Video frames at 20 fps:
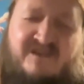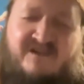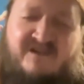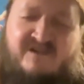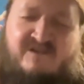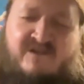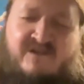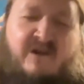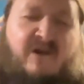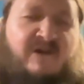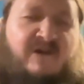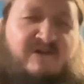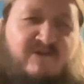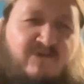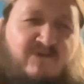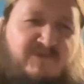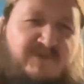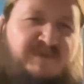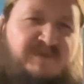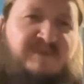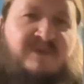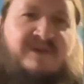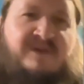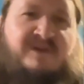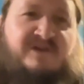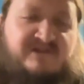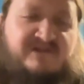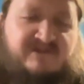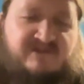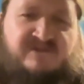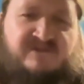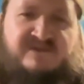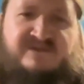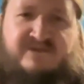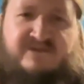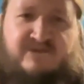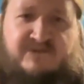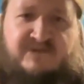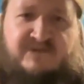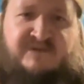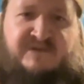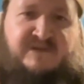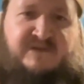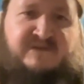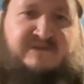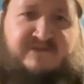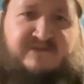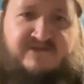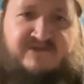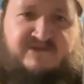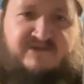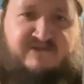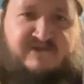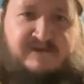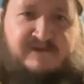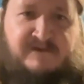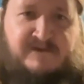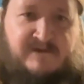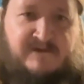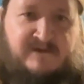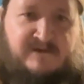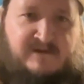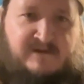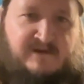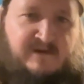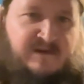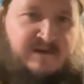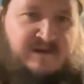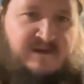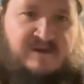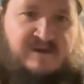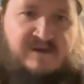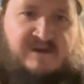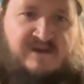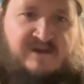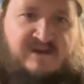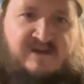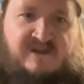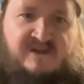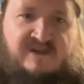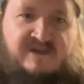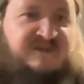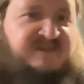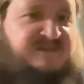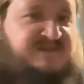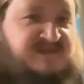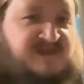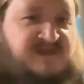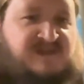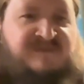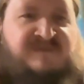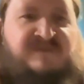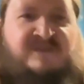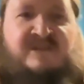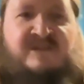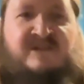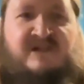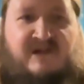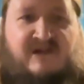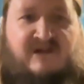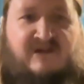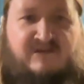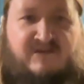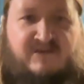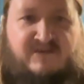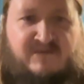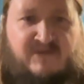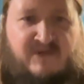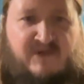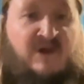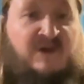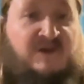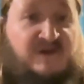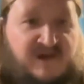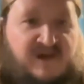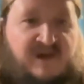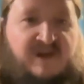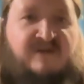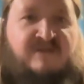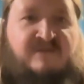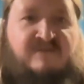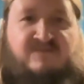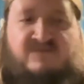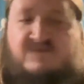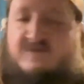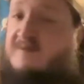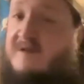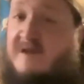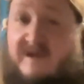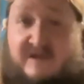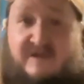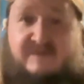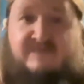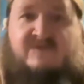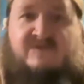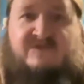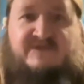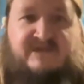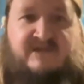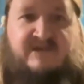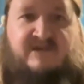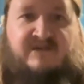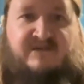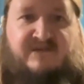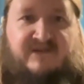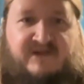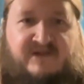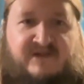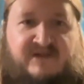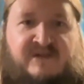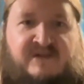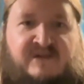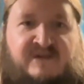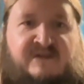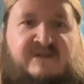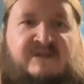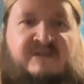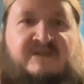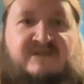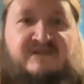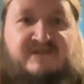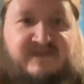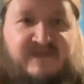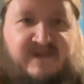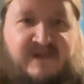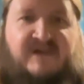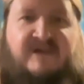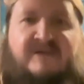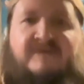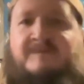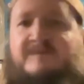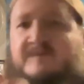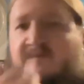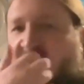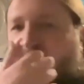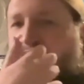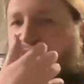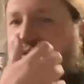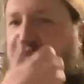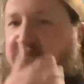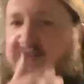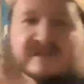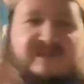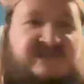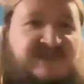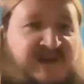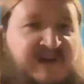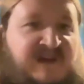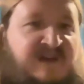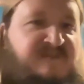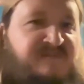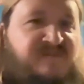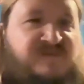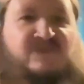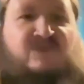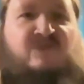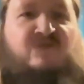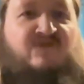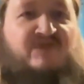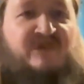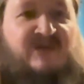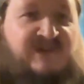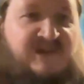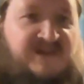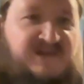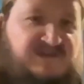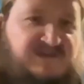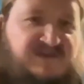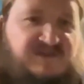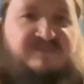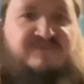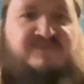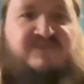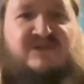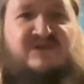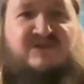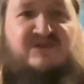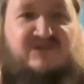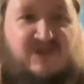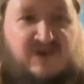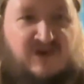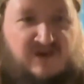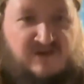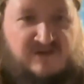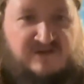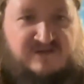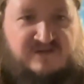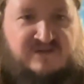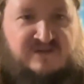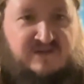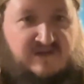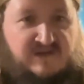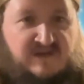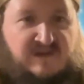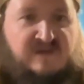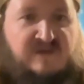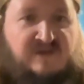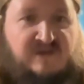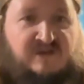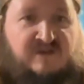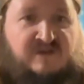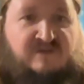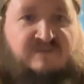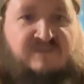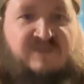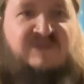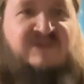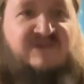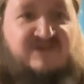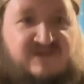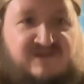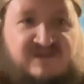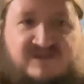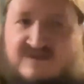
you that I will be playing this on its 40th anniversary. It's definitely an album, again, repeating myself here, that you need to have in your collection because. because